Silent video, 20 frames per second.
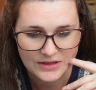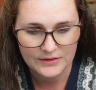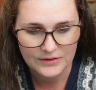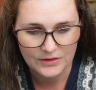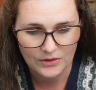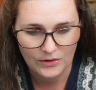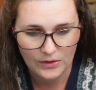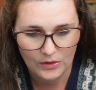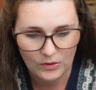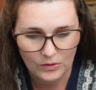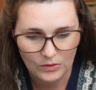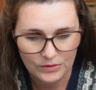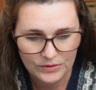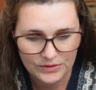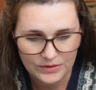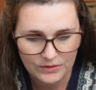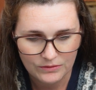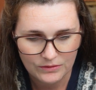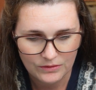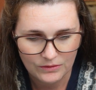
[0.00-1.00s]
So it
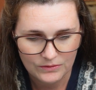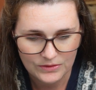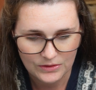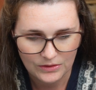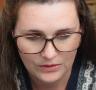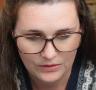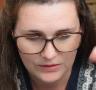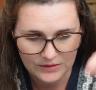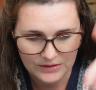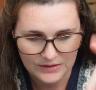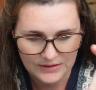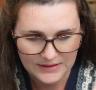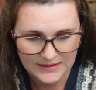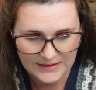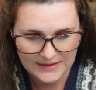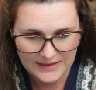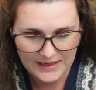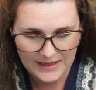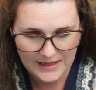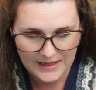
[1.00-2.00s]
also goes on to
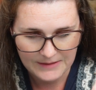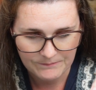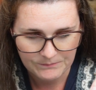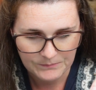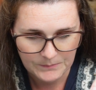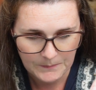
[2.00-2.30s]
say